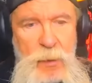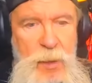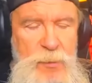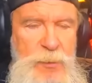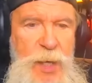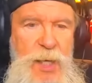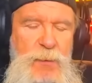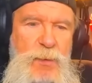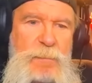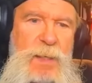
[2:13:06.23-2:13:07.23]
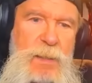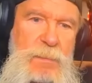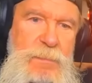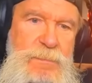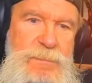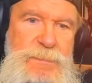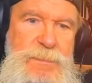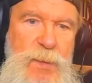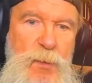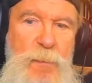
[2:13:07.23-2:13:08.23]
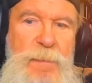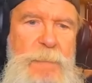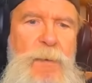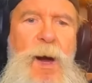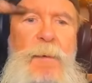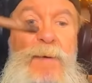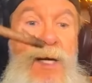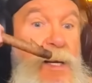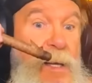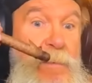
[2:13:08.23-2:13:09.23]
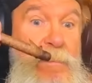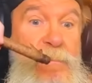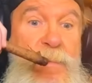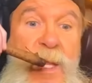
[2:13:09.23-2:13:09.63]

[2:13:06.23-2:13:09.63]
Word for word: Undertaker would beat would beat Brock, but he didn't,